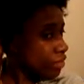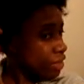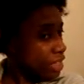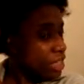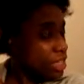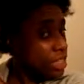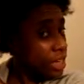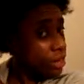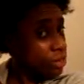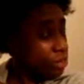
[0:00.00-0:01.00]
I've already
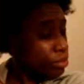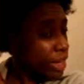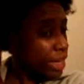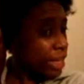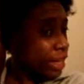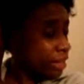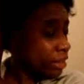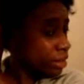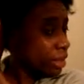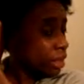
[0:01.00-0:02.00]
detangled my
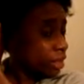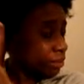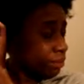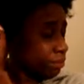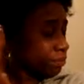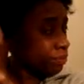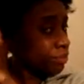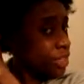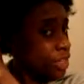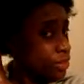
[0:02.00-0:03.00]
hair
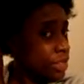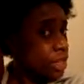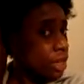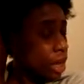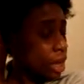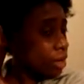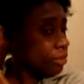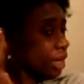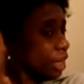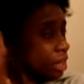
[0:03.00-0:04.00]
using
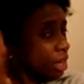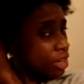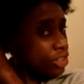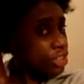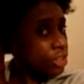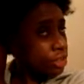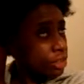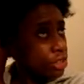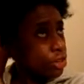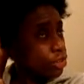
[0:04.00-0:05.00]
a large
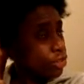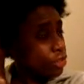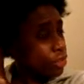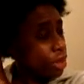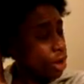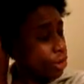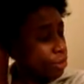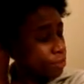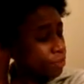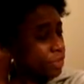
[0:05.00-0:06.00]
tooth
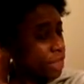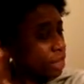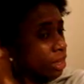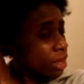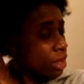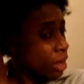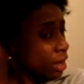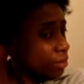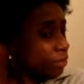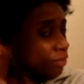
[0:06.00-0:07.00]
comb.
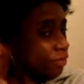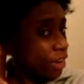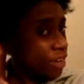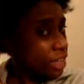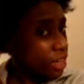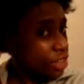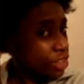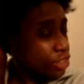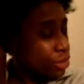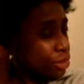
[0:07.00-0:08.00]
Very
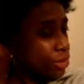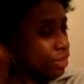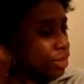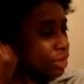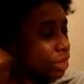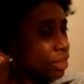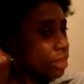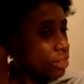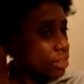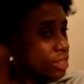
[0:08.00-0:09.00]
large tooth.
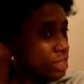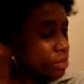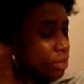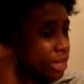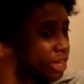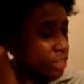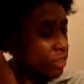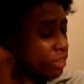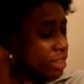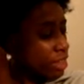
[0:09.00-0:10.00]
Can see my hair
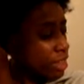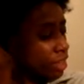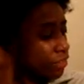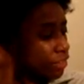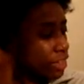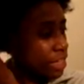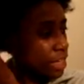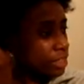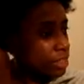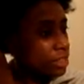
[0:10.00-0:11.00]
is very thick, very
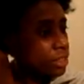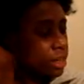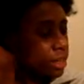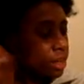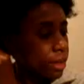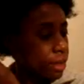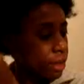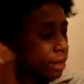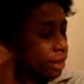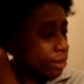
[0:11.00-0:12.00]
dense.
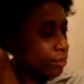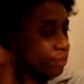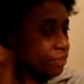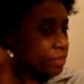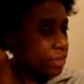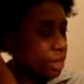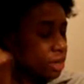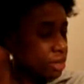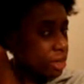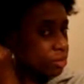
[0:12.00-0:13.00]

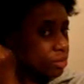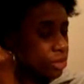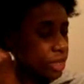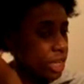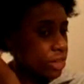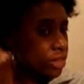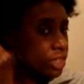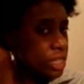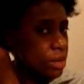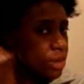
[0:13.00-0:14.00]
Not keen
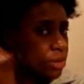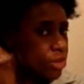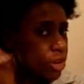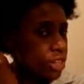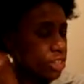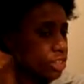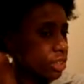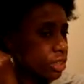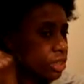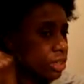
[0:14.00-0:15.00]
on the Denman brush.